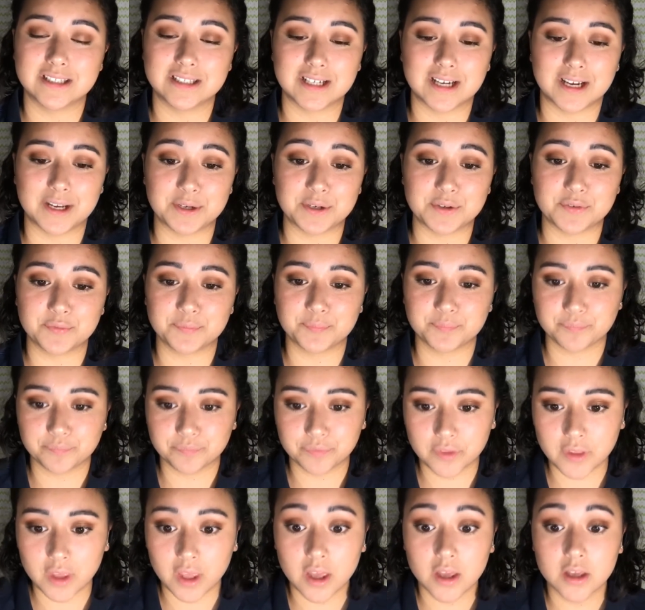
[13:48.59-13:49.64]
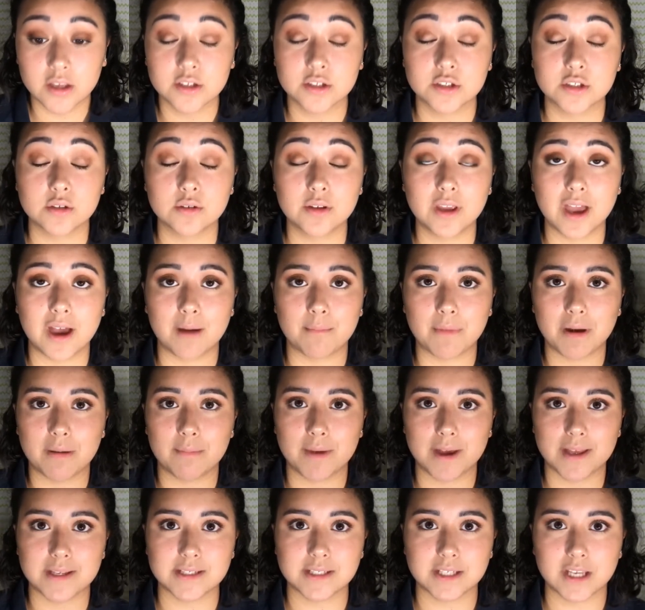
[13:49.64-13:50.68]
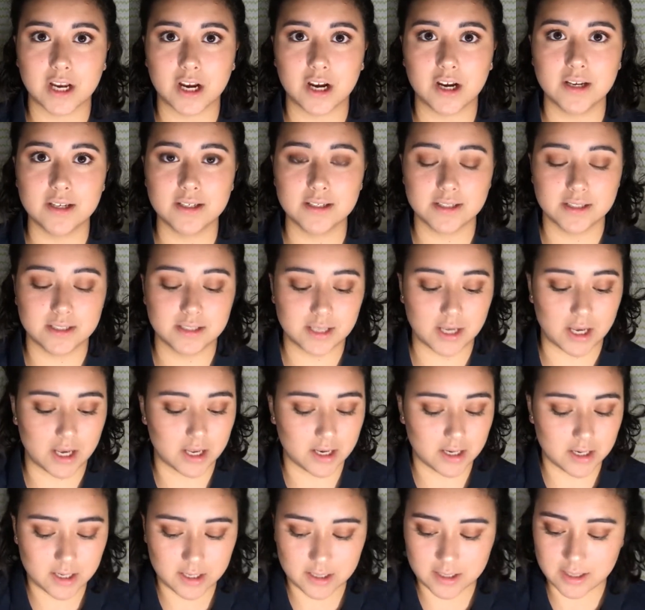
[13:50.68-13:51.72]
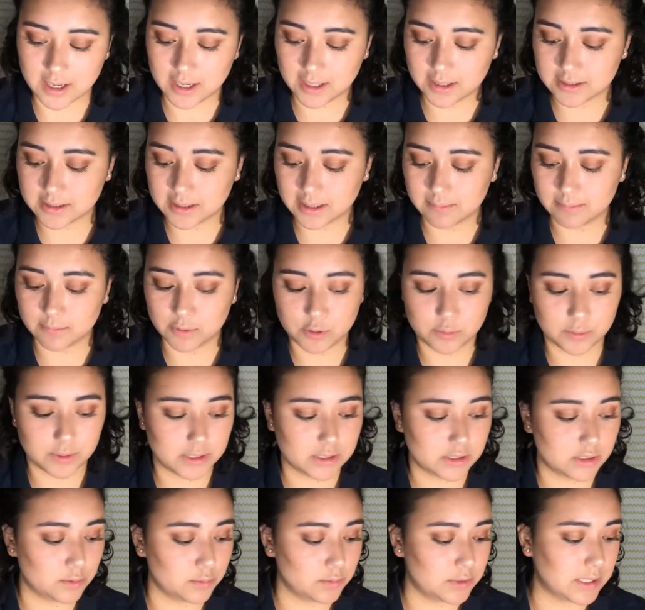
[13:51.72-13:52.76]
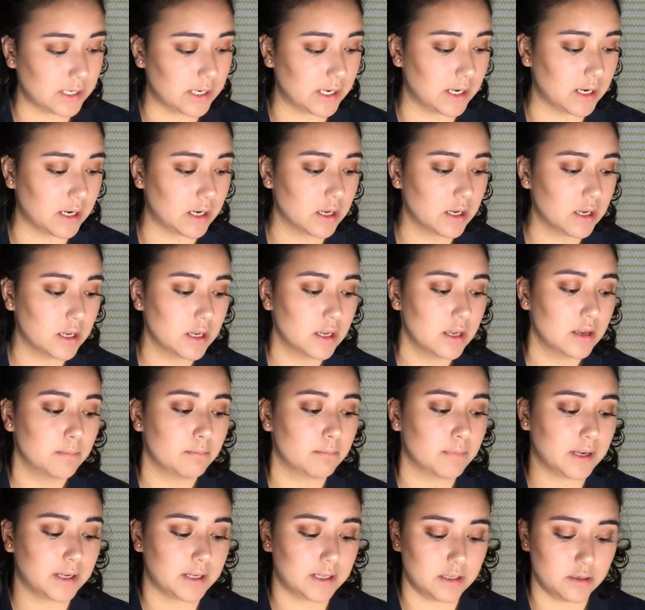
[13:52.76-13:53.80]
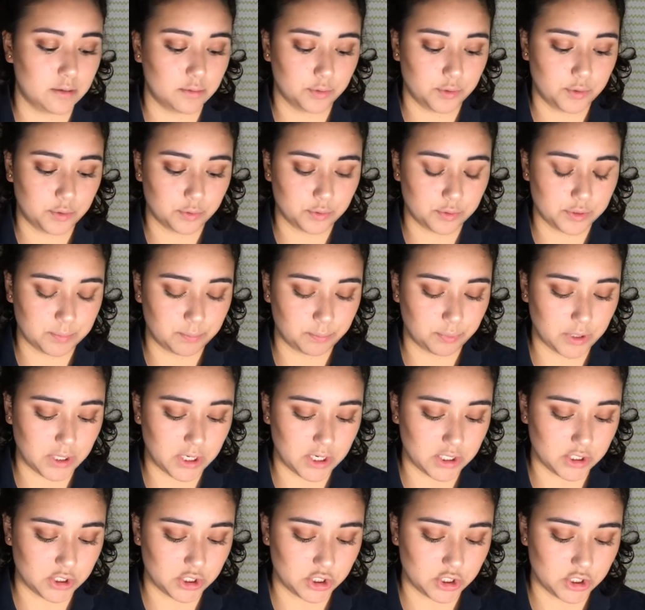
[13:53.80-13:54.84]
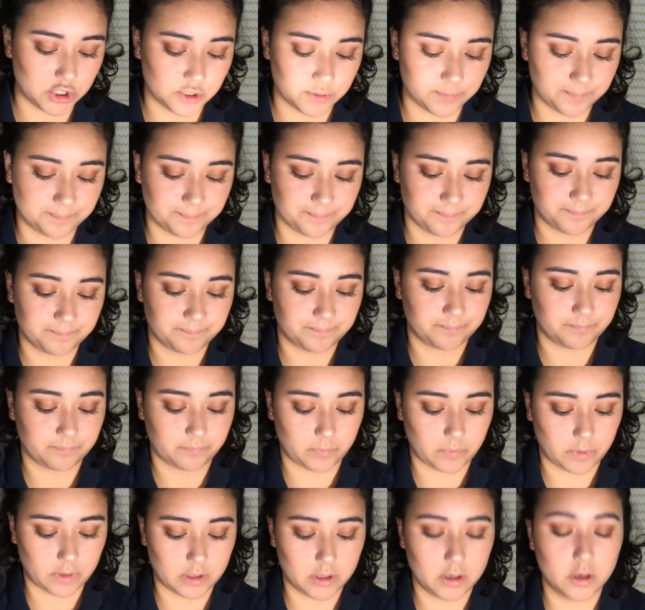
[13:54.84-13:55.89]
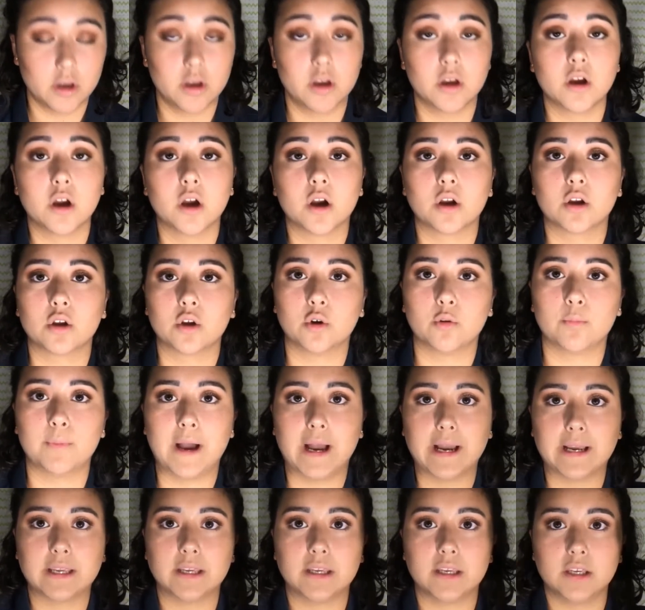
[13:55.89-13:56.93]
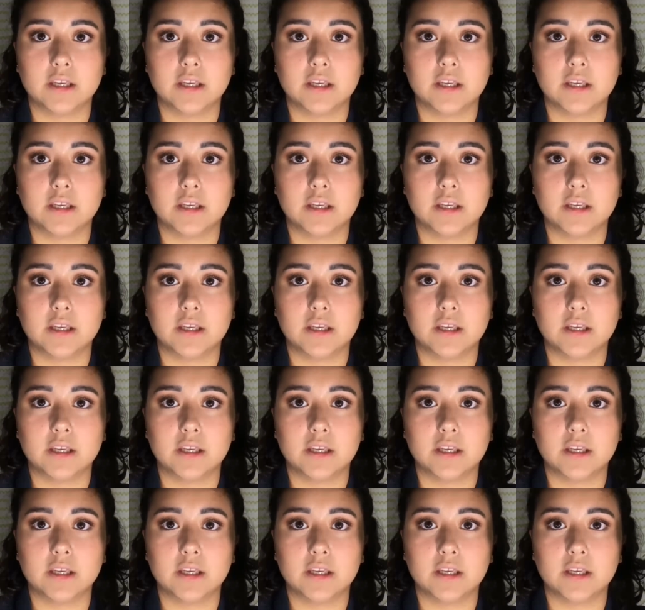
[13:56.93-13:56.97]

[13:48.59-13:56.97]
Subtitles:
kind of. So yeah, my mascara is done. Next I'm going to take my EcoTools brush, go back